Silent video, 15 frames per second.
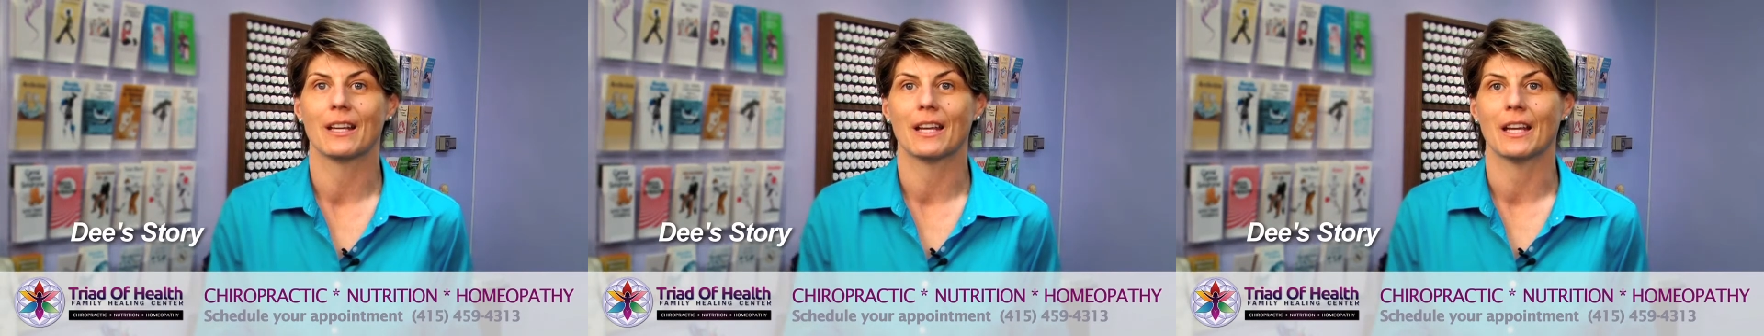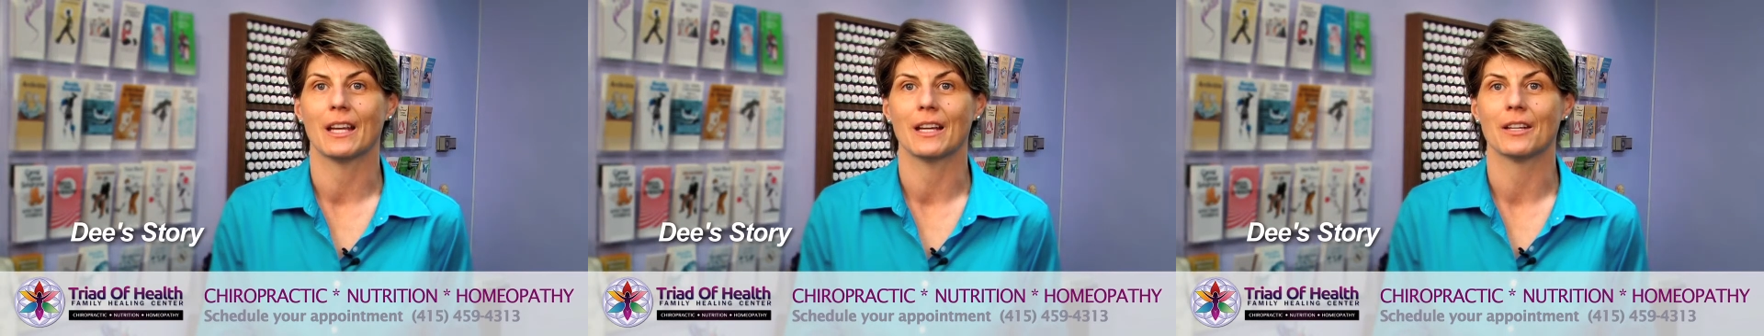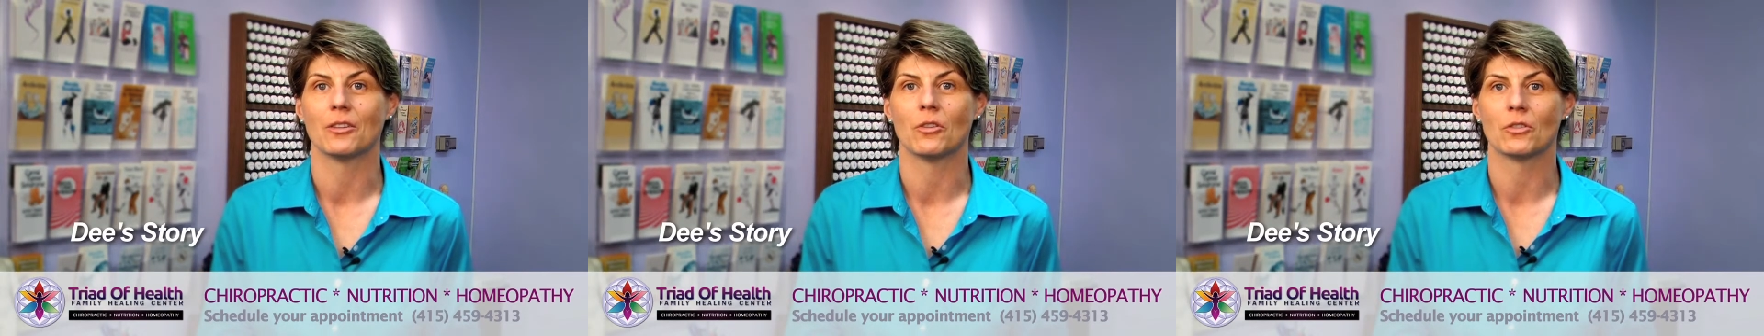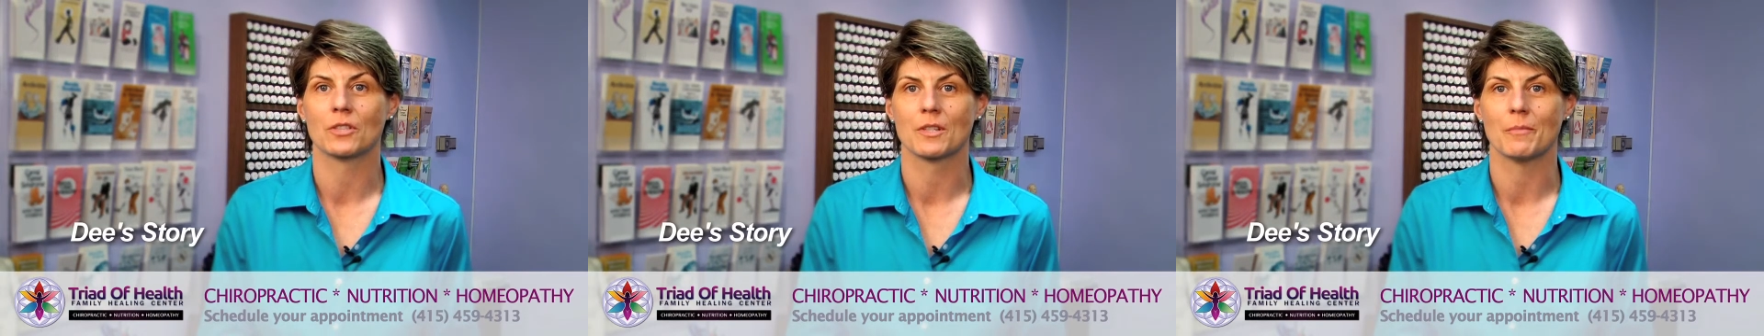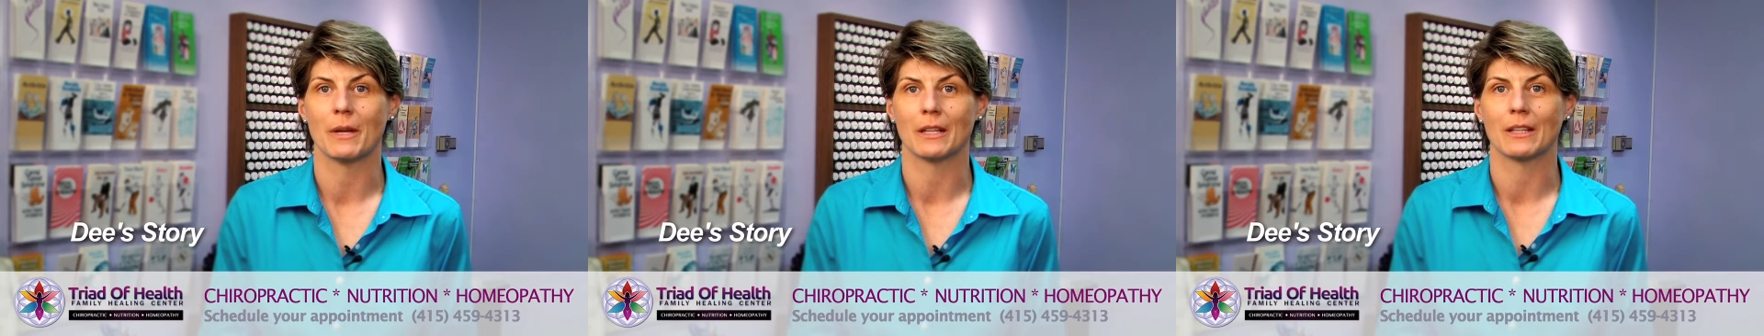and
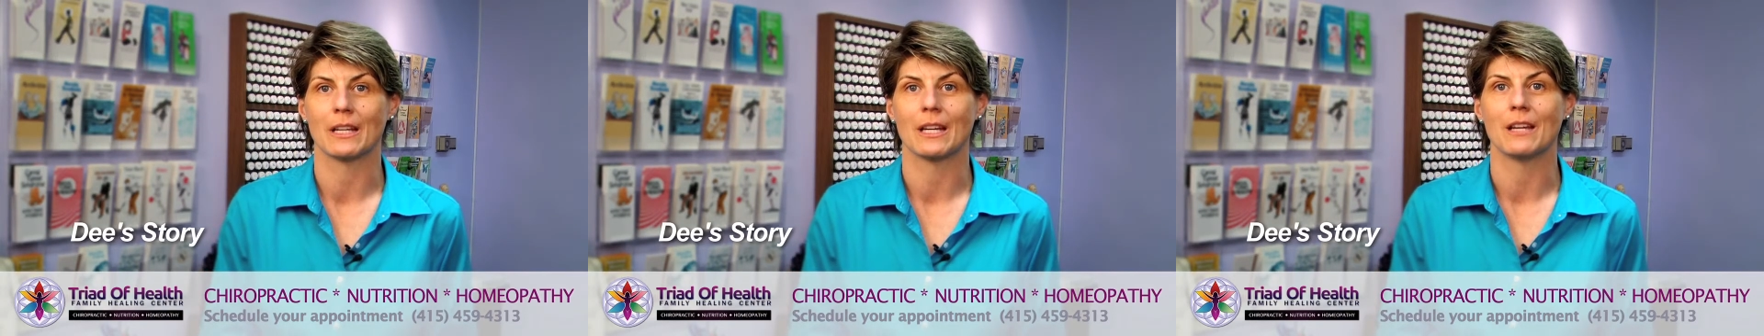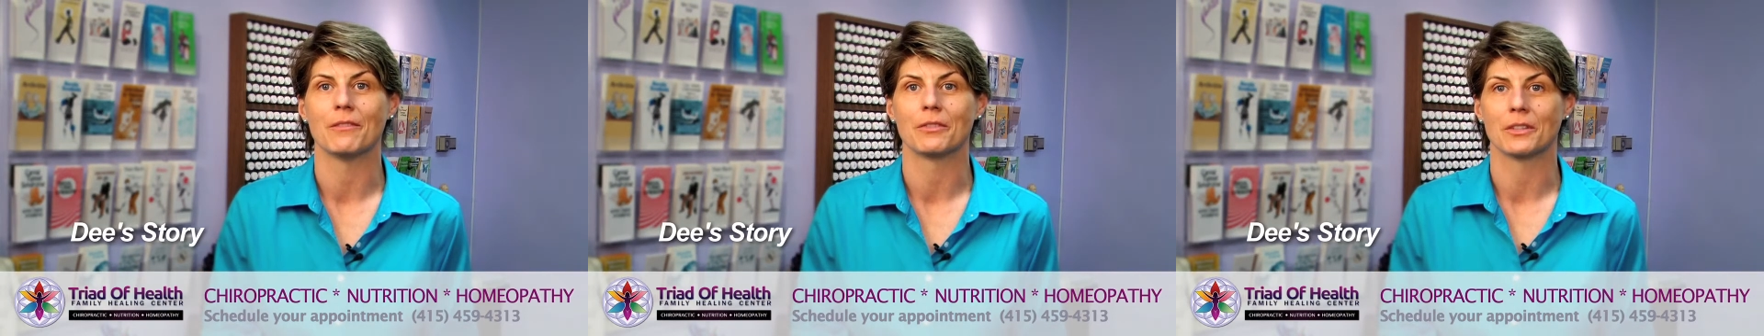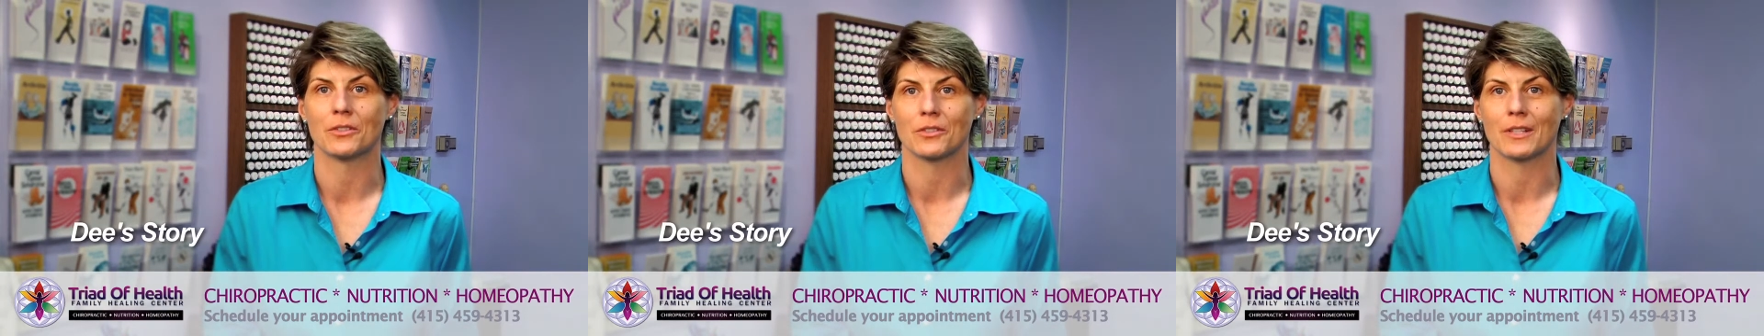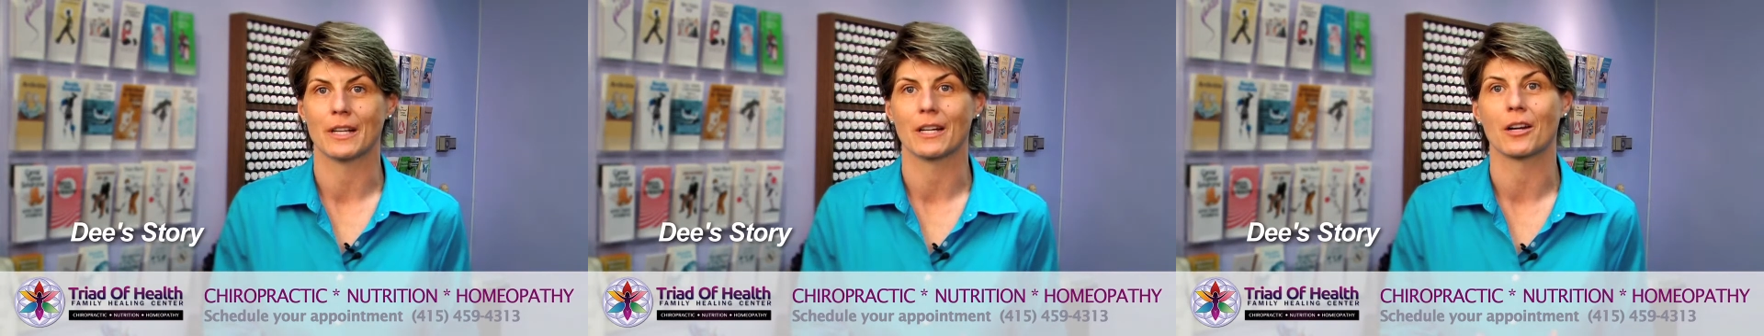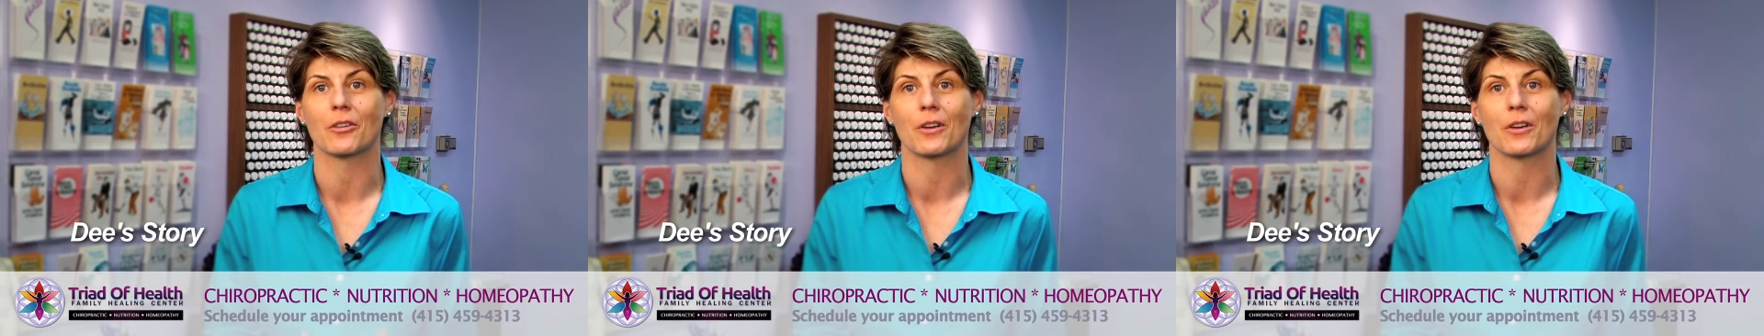ultimately he feels like a